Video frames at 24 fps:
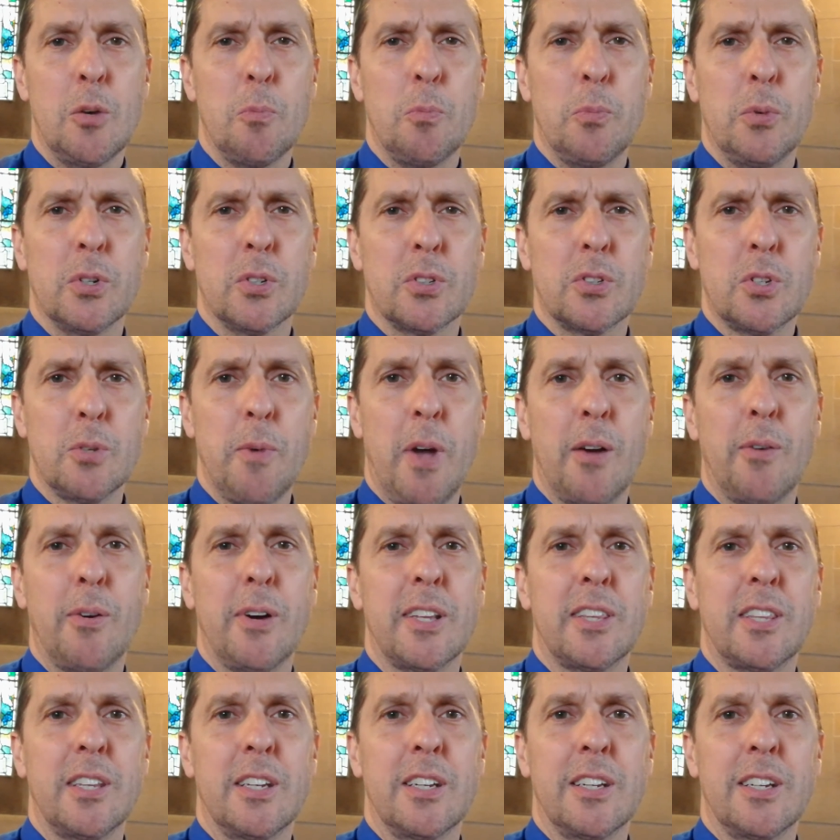But somehow
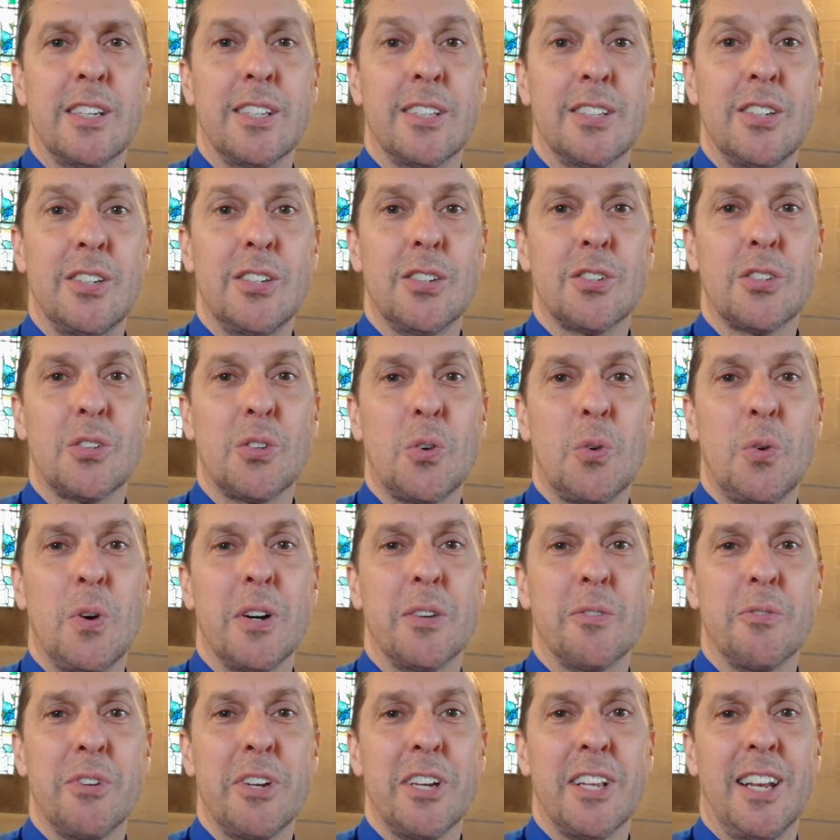I think that he doesn't
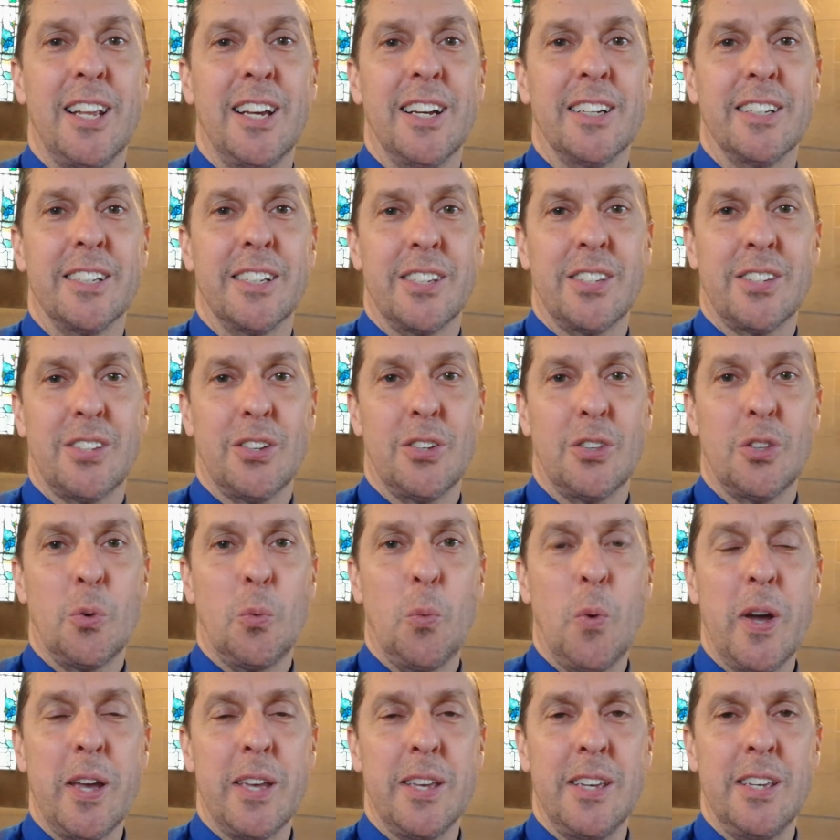quite realise that the
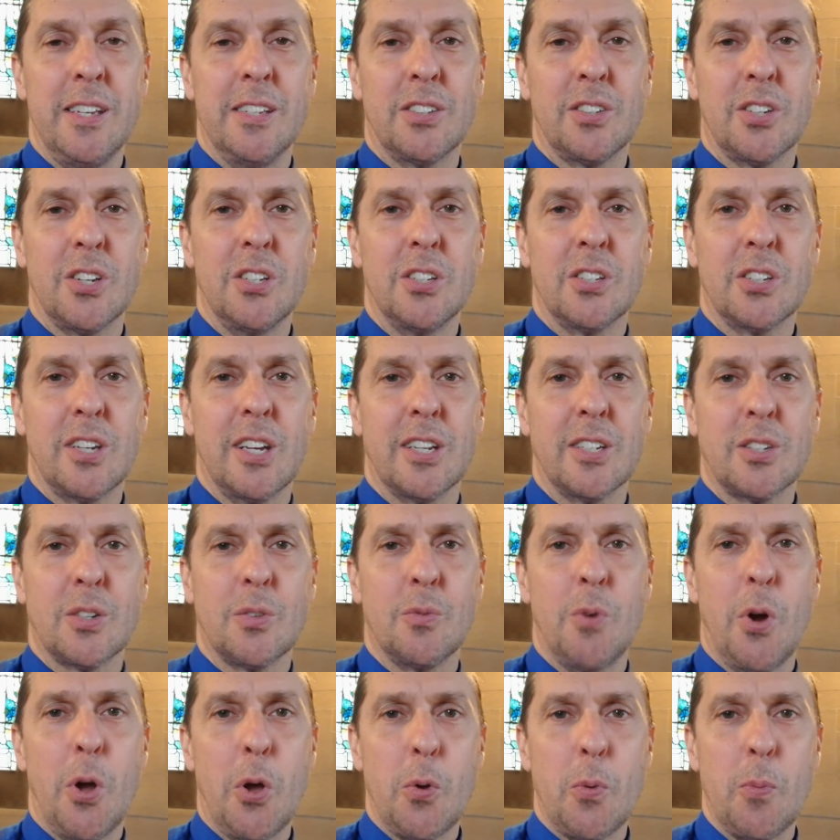way he's going to get to
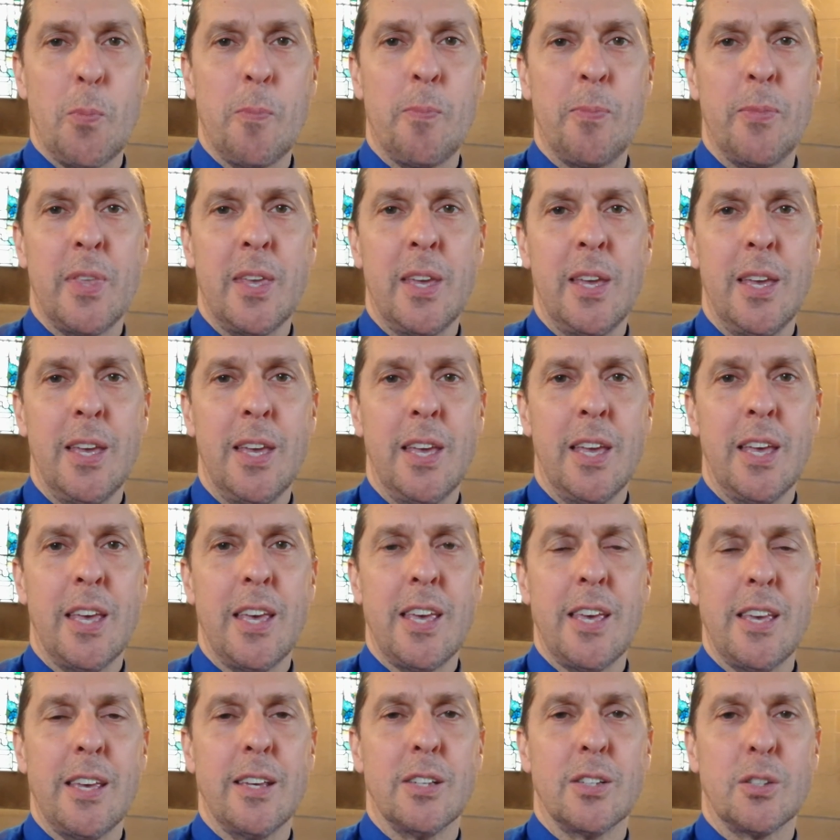Rome
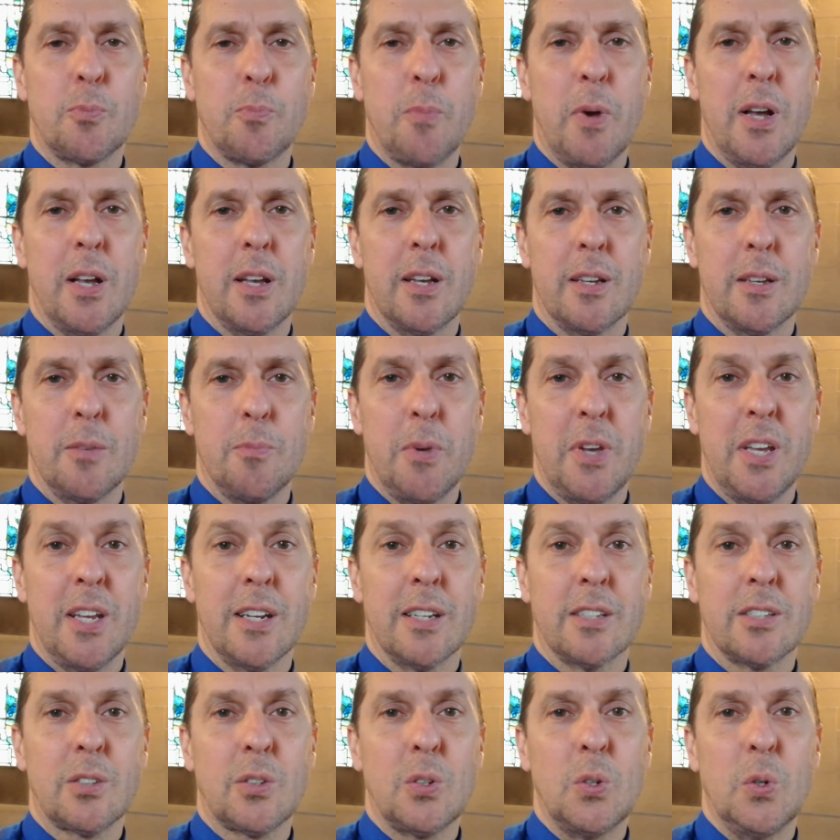is by being
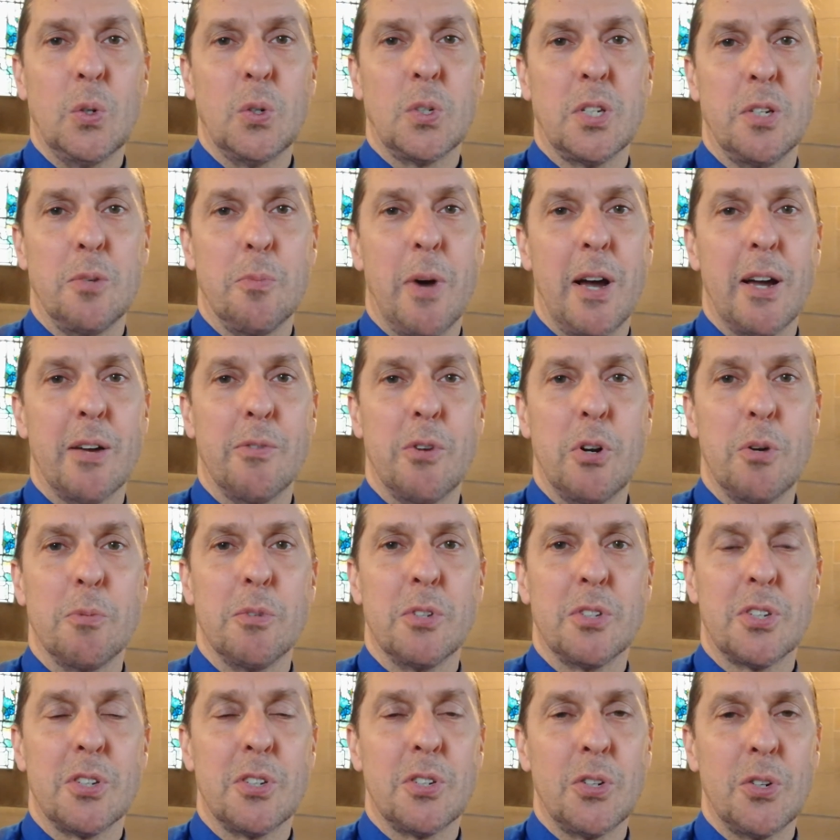escorted by
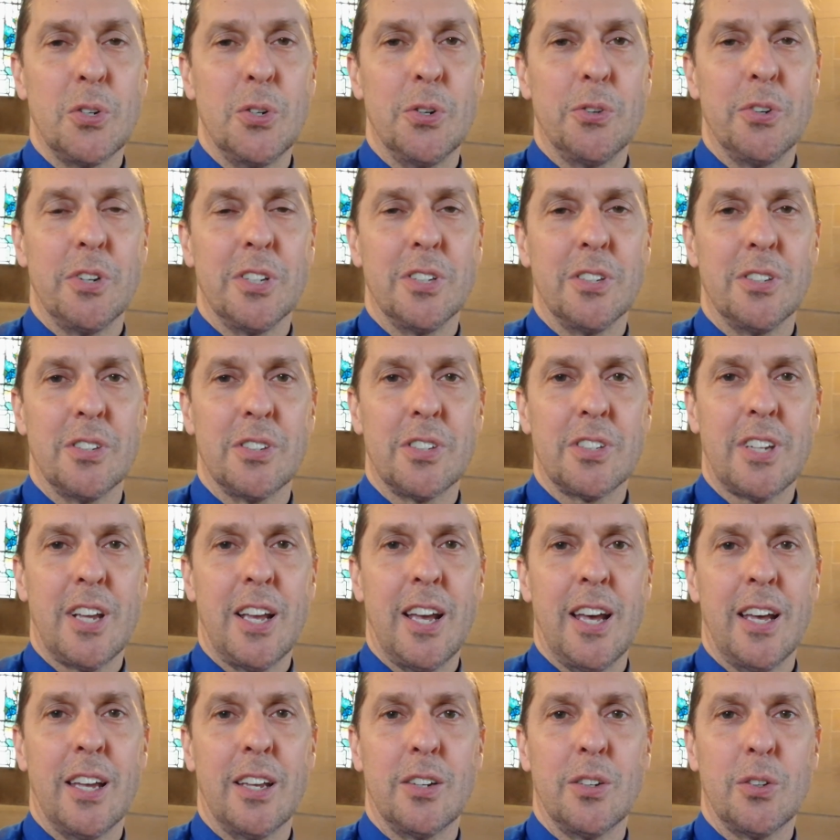Roman centurions
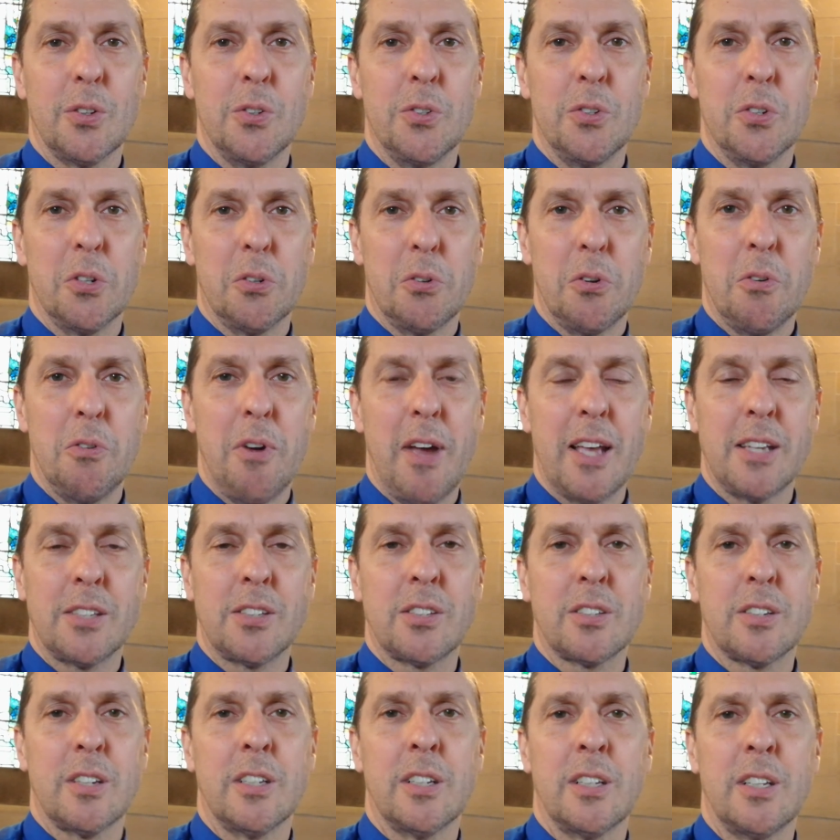and under
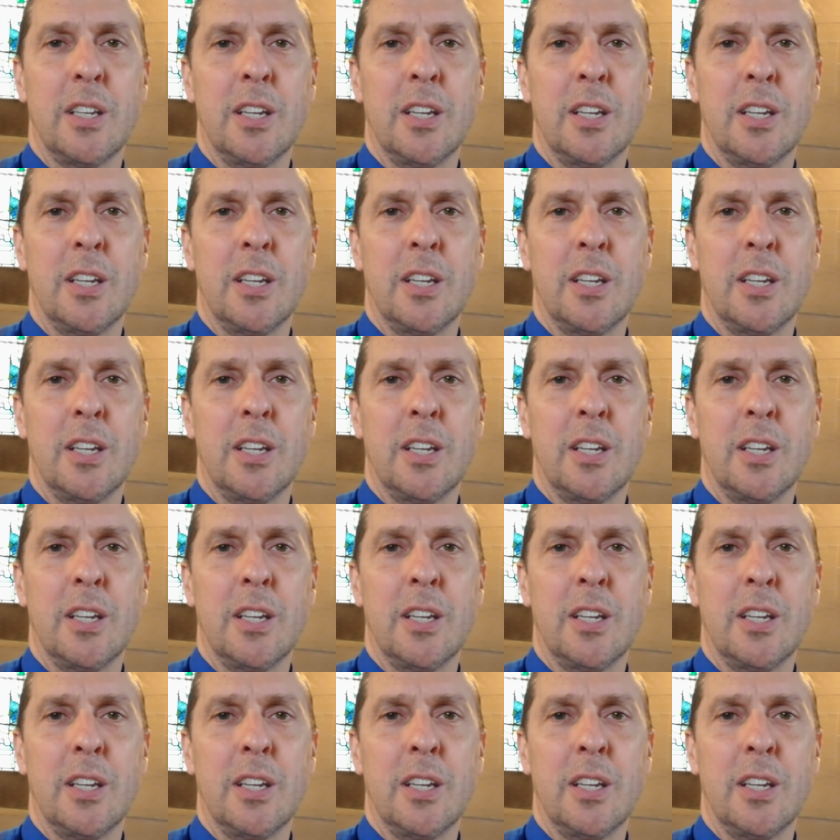arrest.